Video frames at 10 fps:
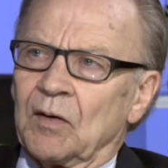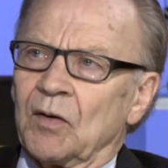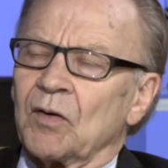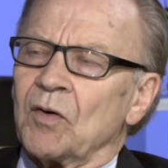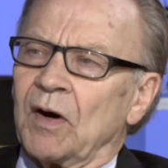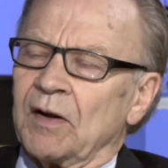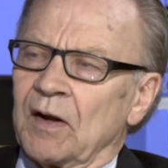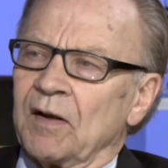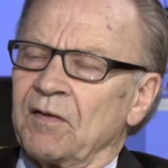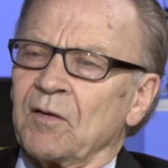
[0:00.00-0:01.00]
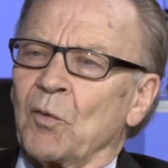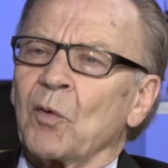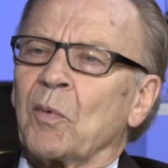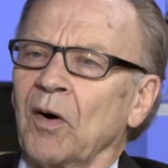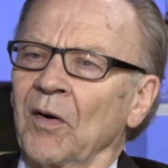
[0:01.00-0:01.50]
No, I think
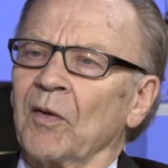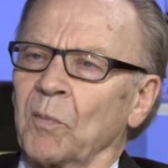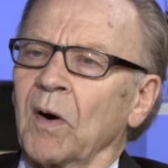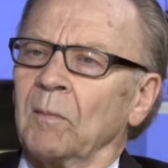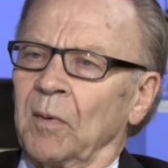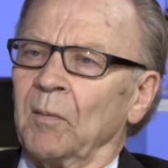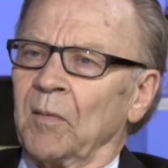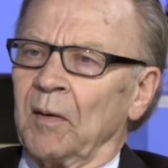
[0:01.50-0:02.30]
we're part of the problem.